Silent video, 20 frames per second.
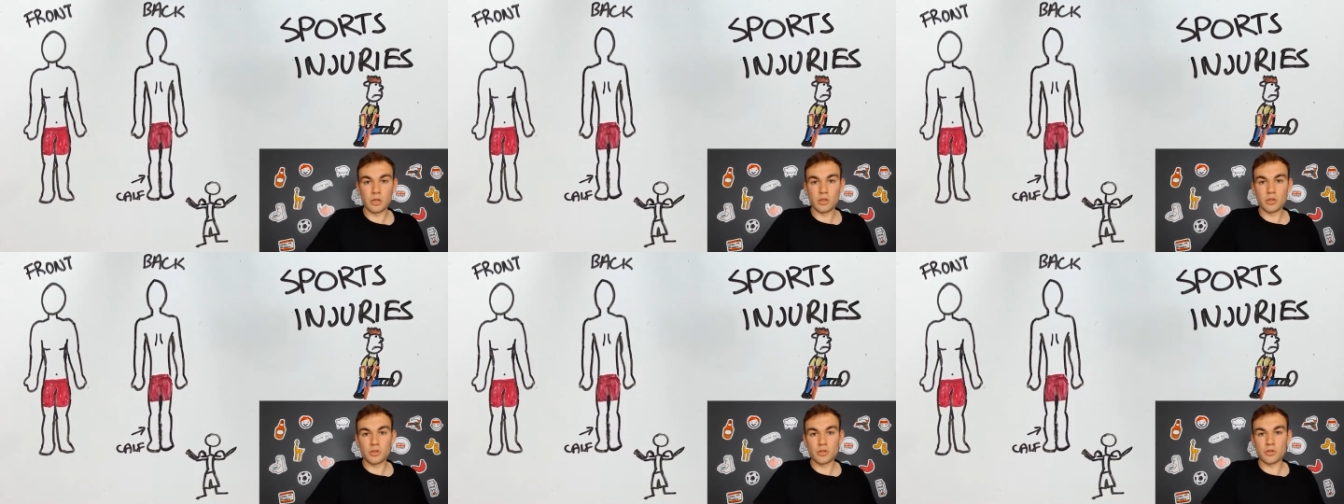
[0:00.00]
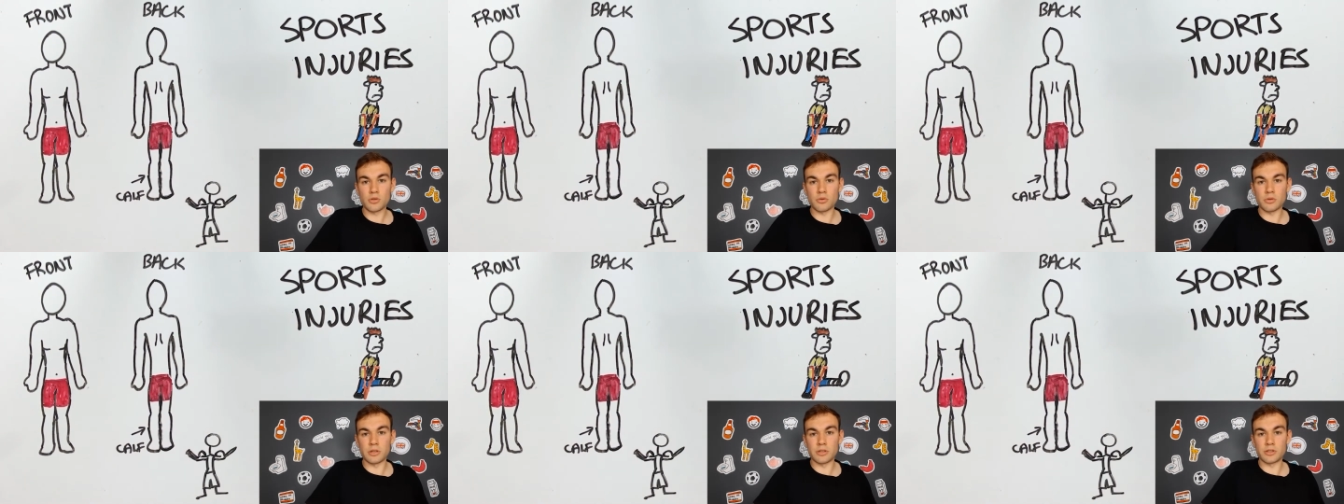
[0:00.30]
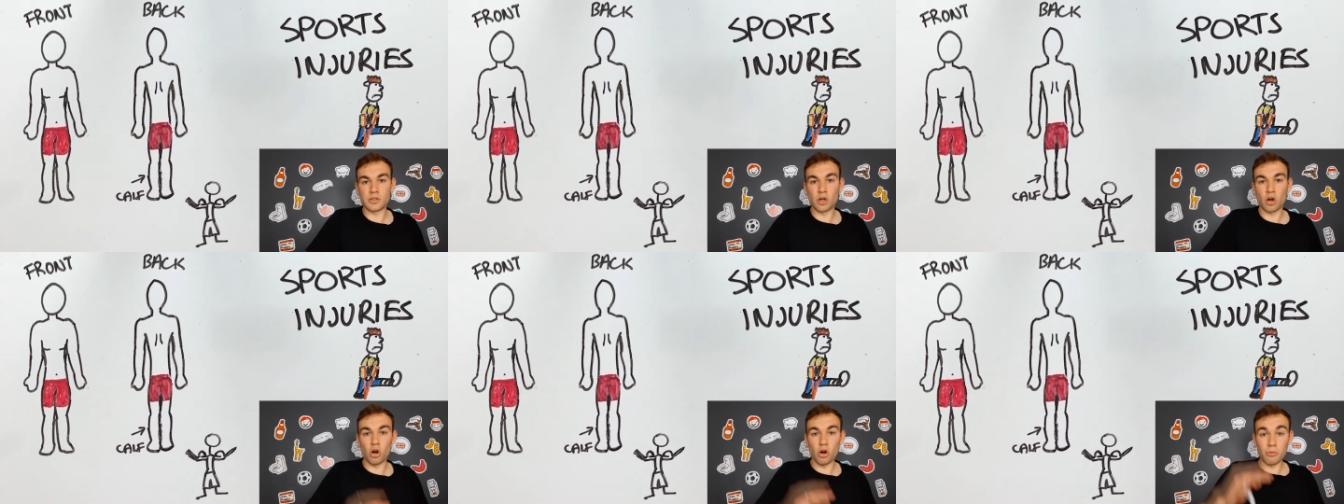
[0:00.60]
So the
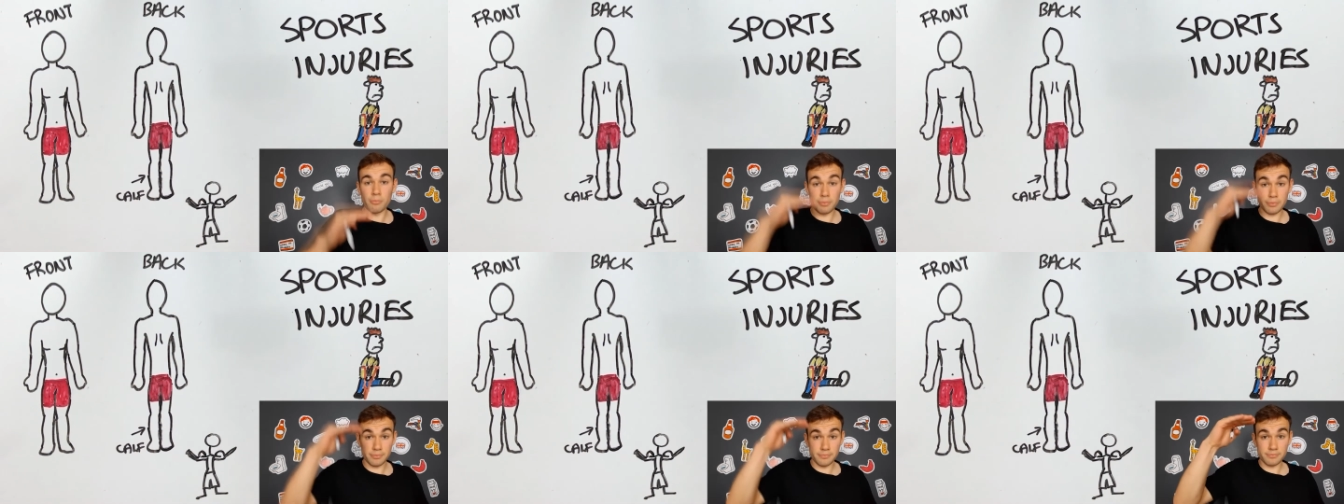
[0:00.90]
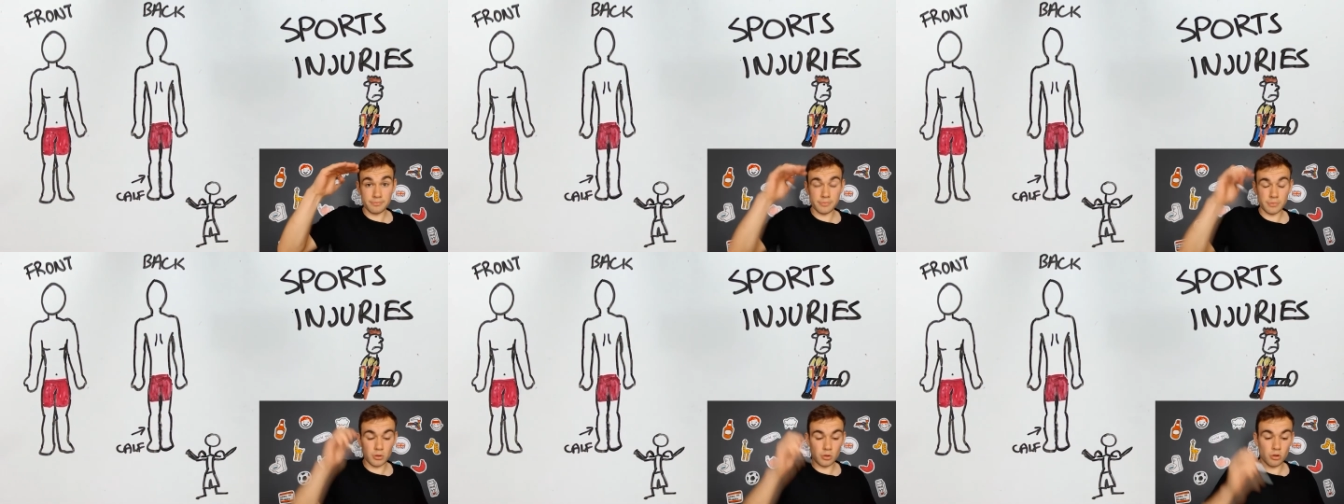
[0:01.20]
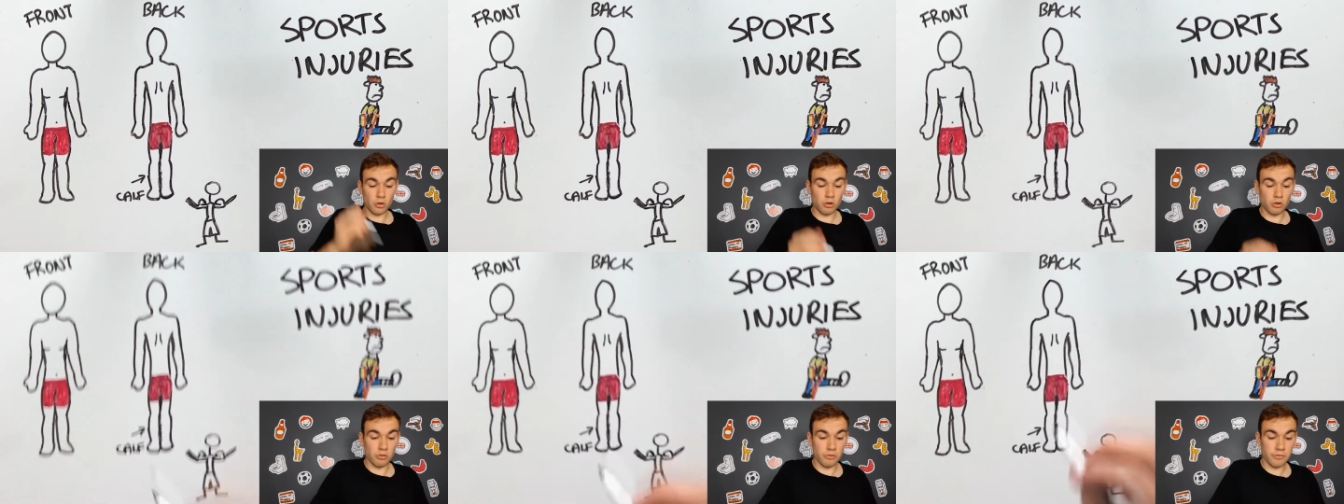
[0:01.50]
top
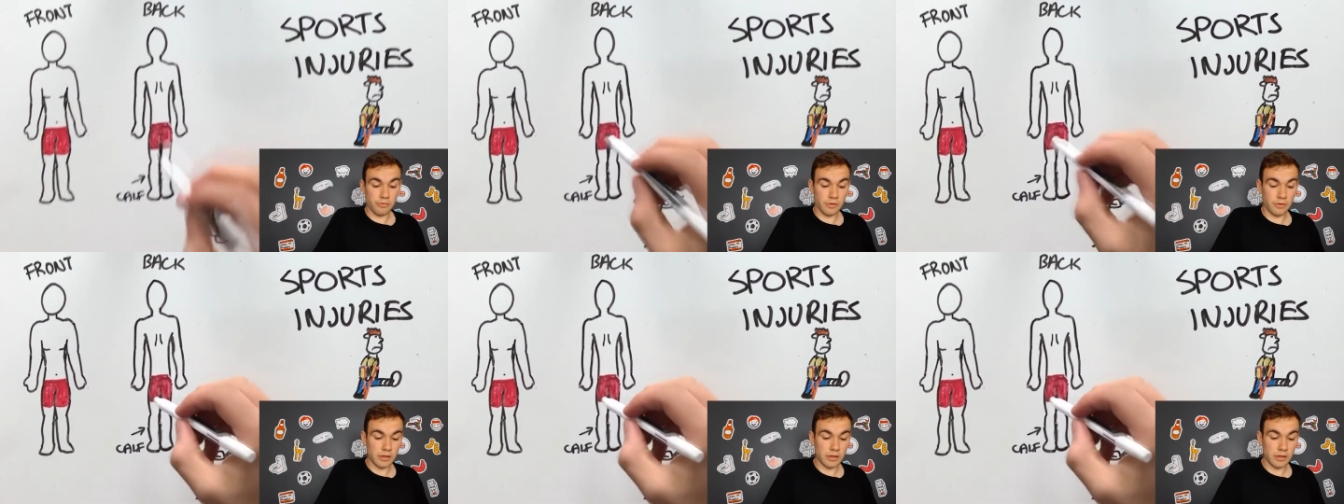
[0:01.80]
of